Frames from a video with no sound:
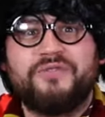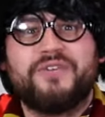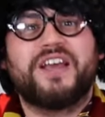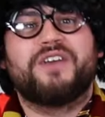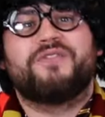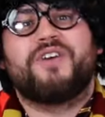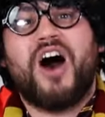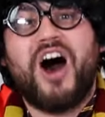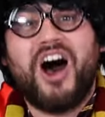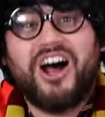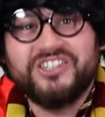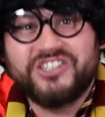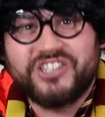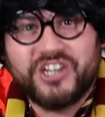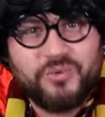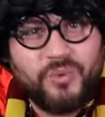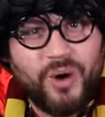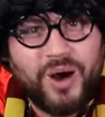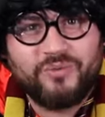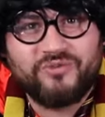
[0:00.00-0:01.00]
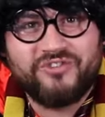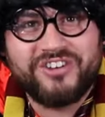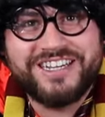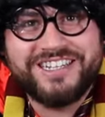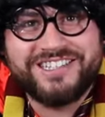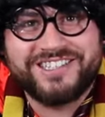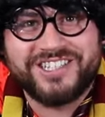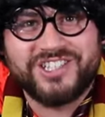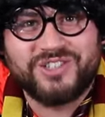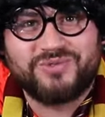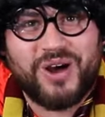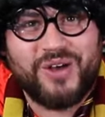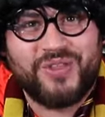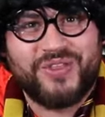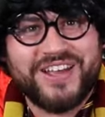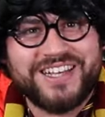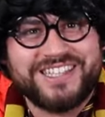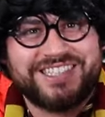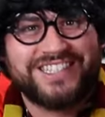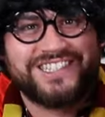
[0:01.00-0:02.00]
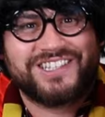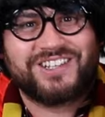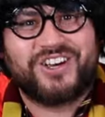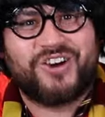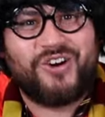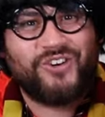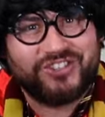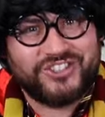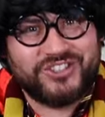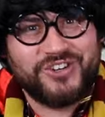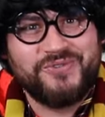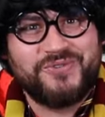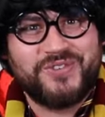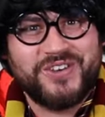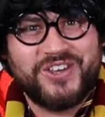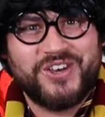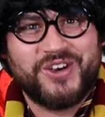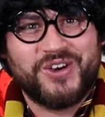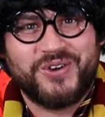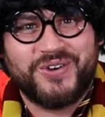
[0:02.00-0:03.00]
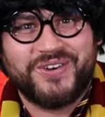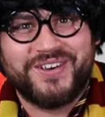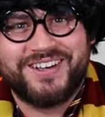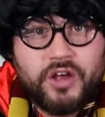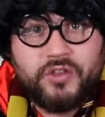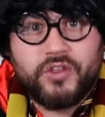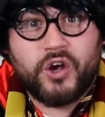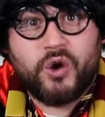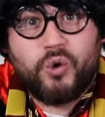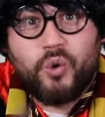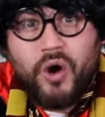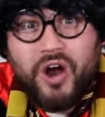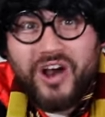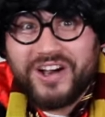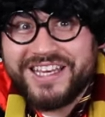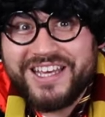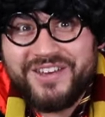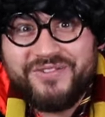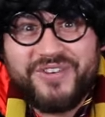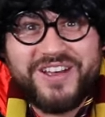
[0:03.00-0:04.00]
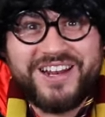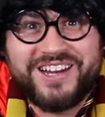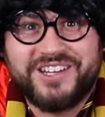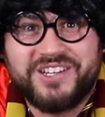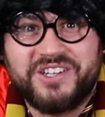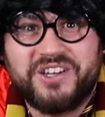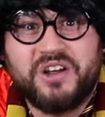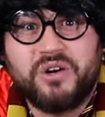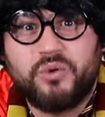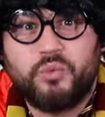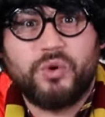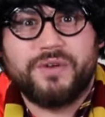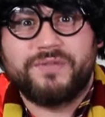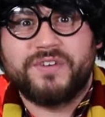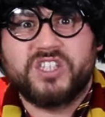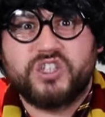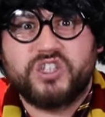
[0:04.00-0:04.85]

think of 101 reasons why this is the costume for you. The quirky villain with a